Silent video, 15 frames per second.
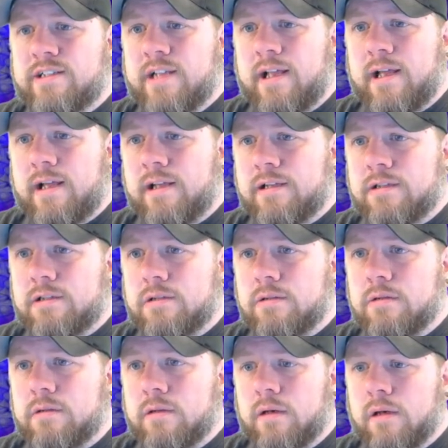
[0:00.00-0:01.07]
that
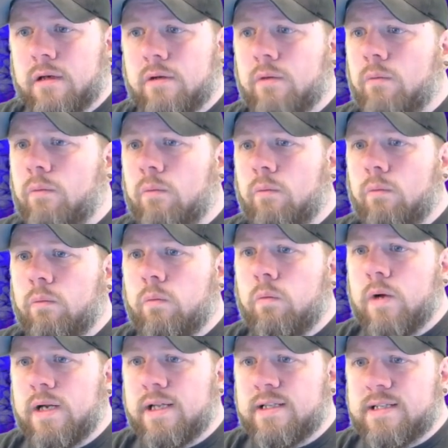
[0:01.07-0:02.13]

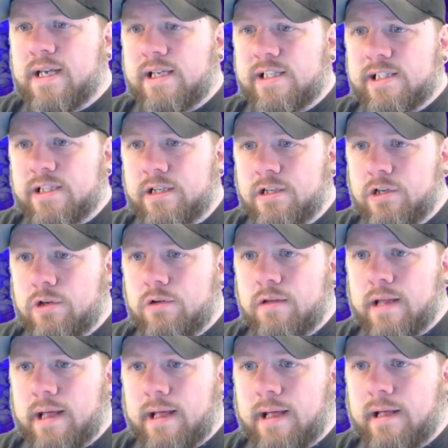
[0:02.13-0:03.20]
what it takes to do
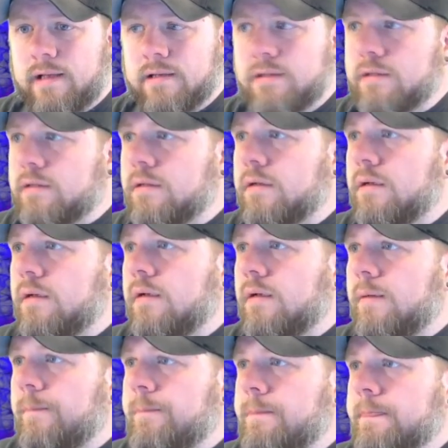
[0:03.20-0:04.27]
that
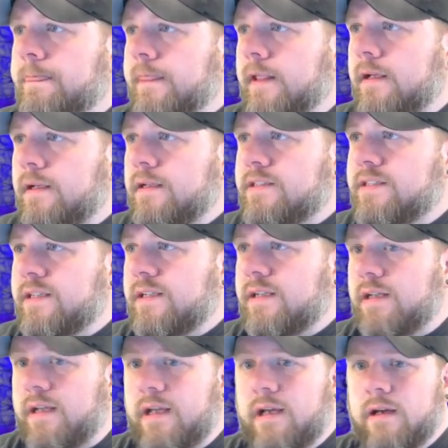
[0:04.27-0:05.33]
is in
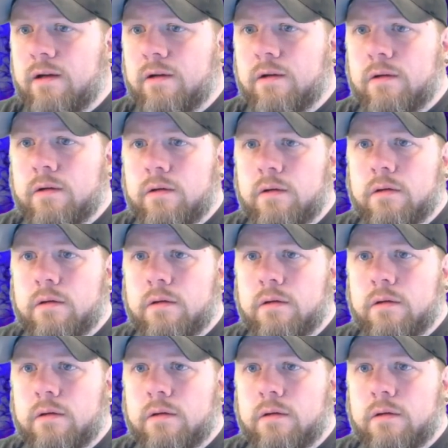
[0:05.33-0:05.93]
here,